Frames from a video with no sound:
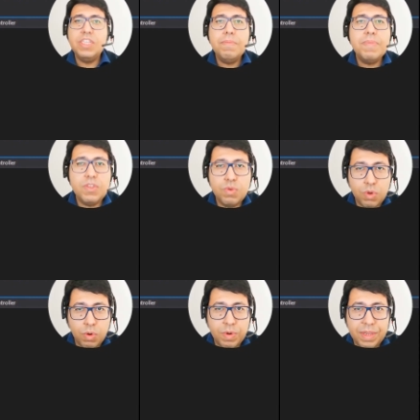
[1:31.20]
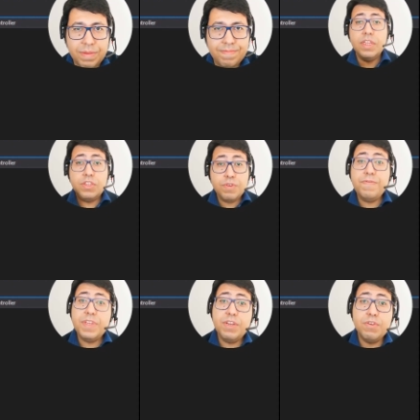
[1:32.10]
jump into coding. Two
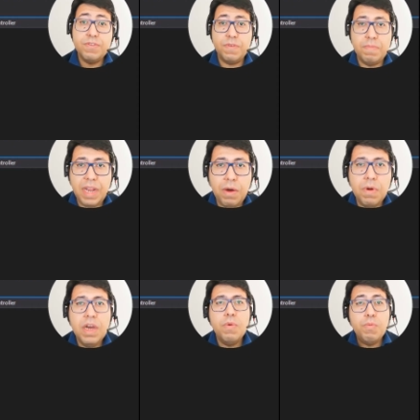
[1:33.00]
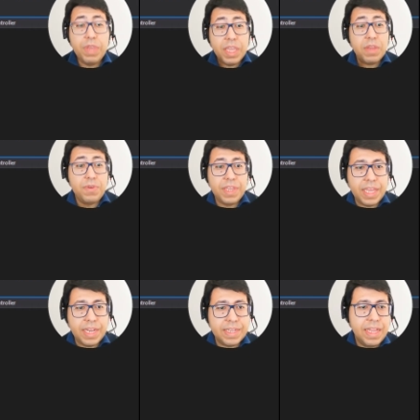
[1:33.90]
videos from now, we
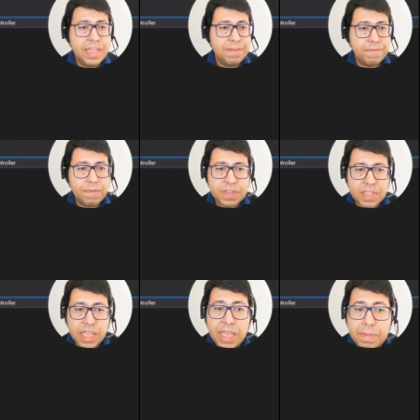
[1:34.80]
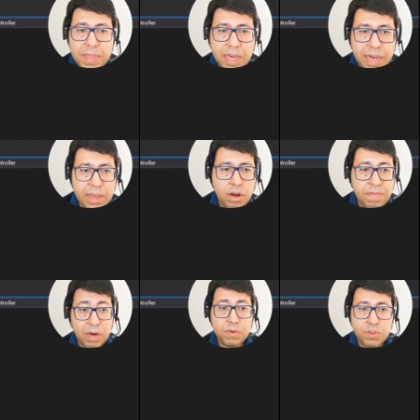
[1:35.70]
created the first API of
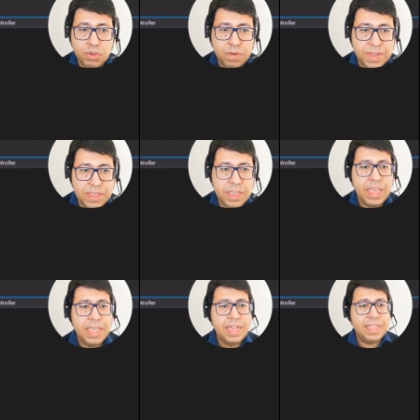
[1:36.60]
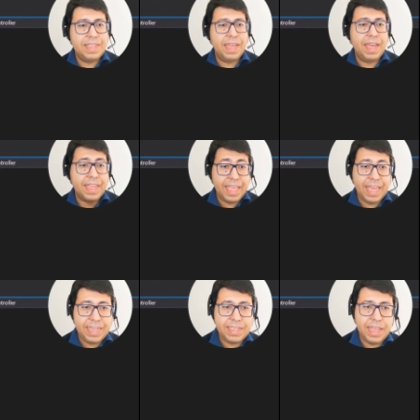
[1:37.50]
our service. It is a
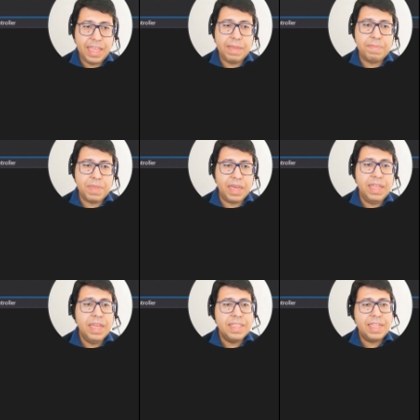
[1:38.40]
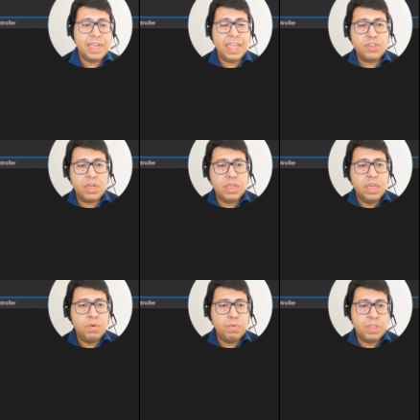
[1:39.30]
GET API that actually
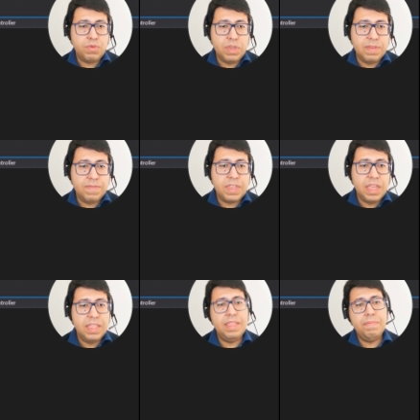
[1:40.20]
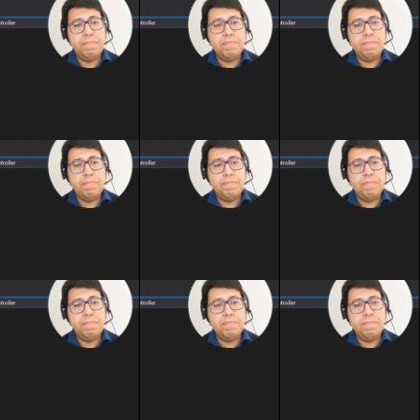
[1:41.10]
retrieves the